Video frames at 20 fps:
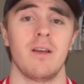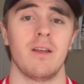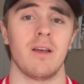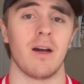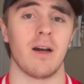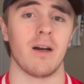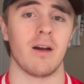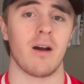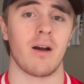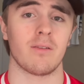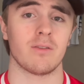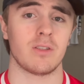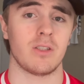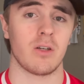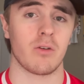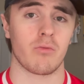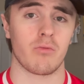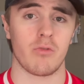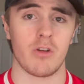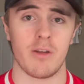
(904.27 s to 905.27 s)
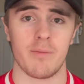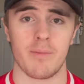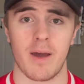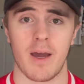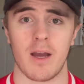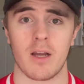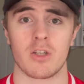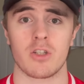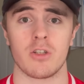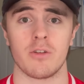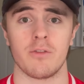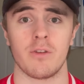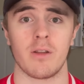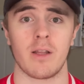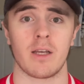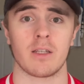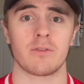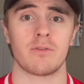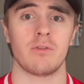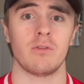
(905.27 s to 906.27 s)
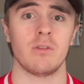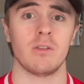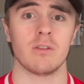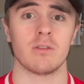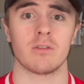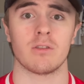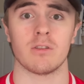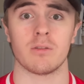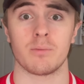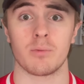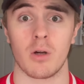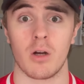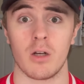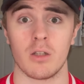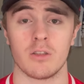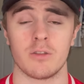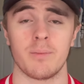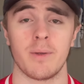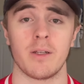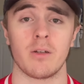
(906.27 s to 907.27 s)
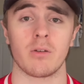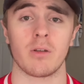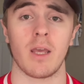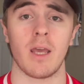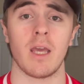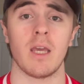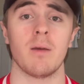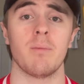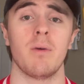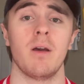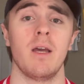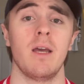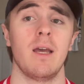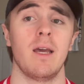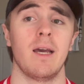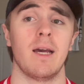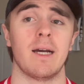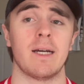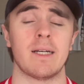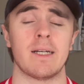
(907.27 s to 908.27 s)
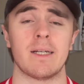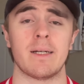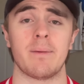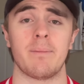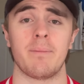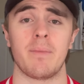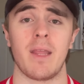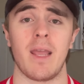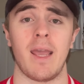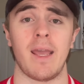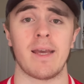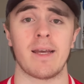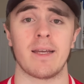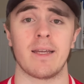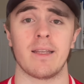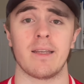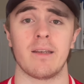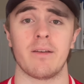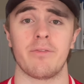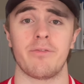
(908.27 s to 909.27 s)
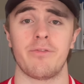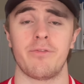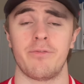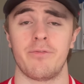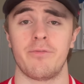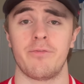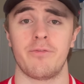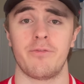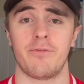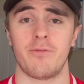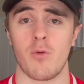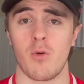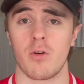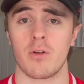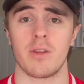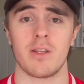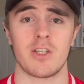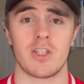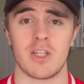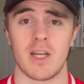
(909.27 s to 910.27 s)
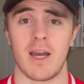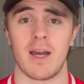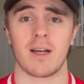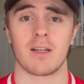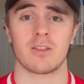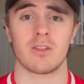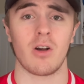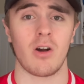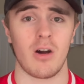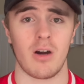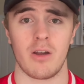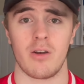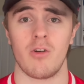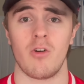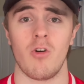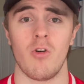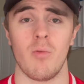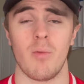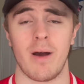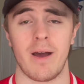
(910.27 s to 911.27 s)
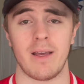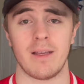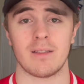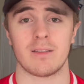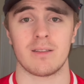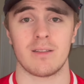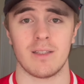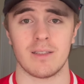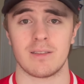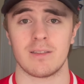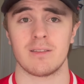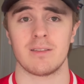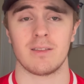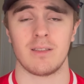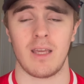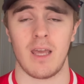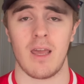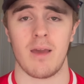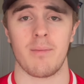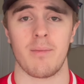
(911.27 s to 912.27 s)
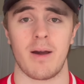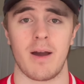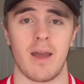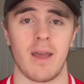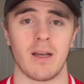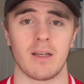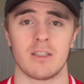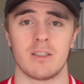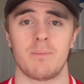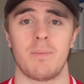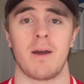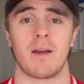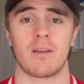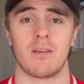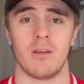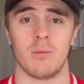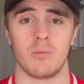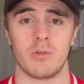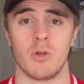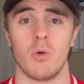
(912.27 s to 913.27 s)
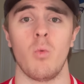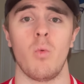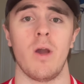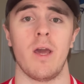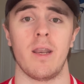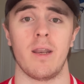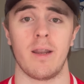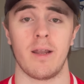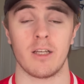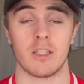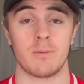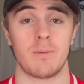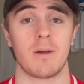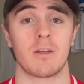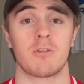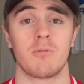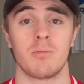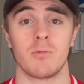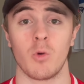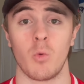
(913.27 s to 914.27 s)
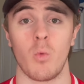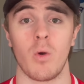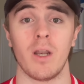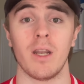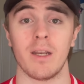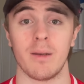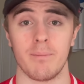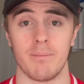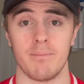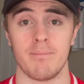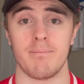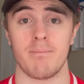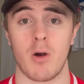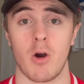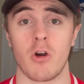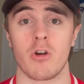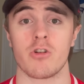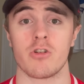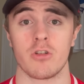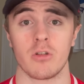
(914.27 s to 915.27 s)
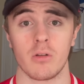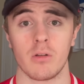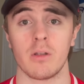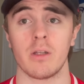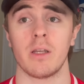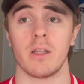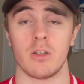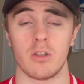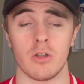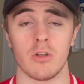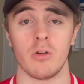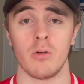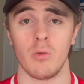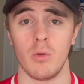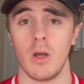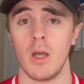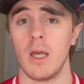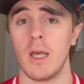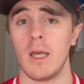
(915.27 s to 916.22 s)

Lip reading: Obviously, a rematch of the last few years' bronze medal game. And for the Czechs on home ice, this is a game I expect them to win. And I expect them to win it marginally too.